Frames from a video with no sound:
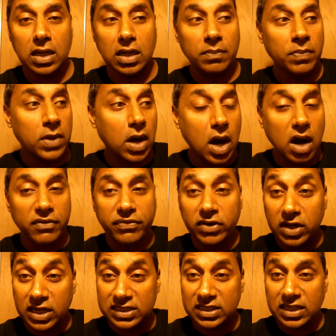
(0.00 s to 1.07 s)
uh,
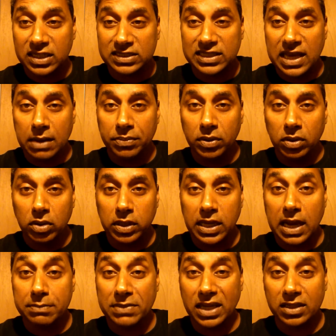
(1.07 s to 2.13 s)
offer as an example okay
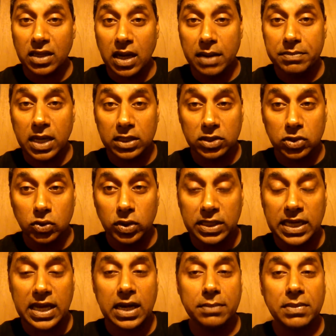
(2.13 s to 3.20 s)
i'm not i'm not doing
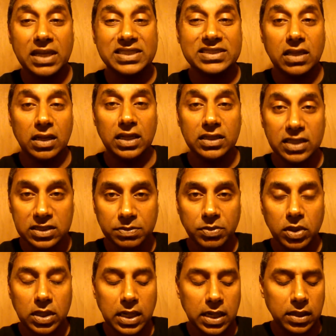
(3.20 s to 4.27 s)
that i'm not selling this
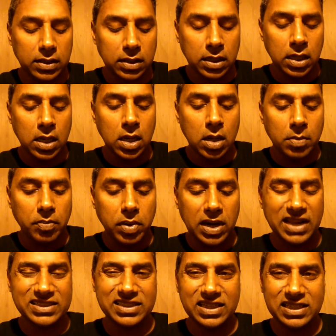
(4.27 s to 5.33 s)
book either but
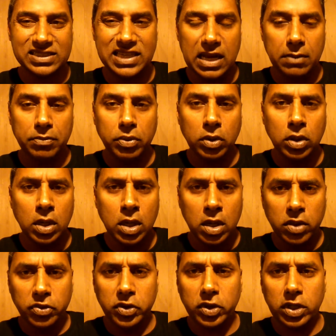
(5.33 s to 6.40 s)
as an example
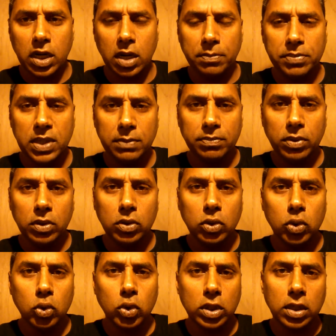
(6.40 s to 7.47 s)
there are people
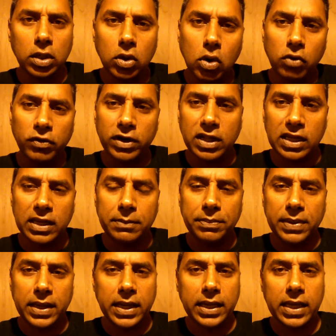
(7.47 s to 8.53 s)
who are going to go over to
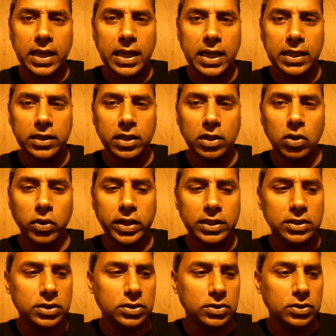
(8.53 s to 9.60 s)
clickbank and they're going
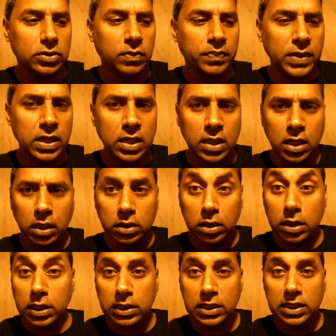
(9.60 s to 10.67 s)
to
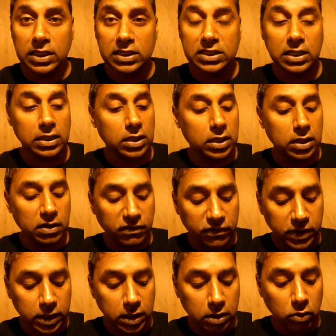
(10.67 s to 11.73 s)
look at this and they're going to
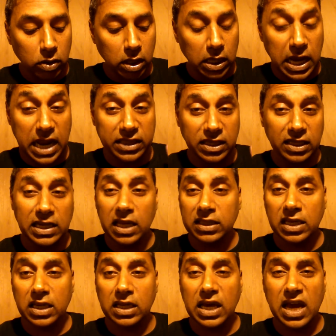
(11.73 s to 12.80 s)
figure well i think i
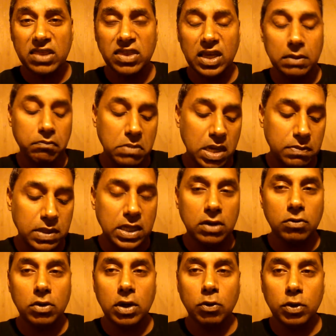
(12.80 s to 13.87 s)
think a lot i think maybe he,
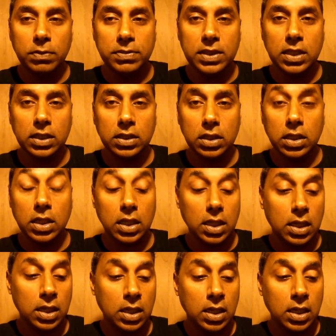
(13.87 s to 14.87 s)
it would be a good uh,